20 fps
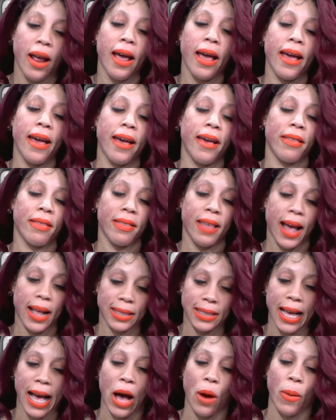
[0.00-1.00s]
and
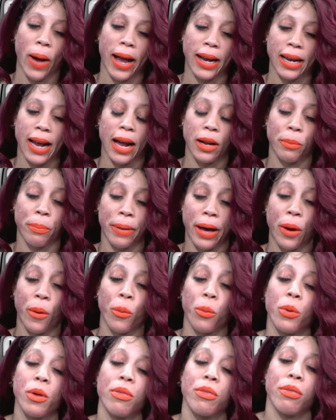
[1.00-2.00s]
that's how I got about
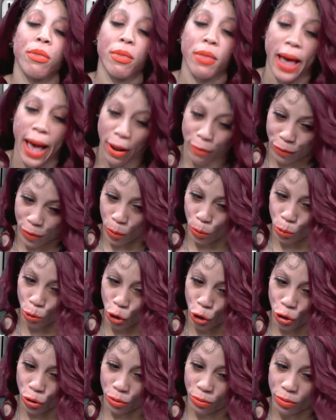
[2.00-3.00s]
with that photo shoot.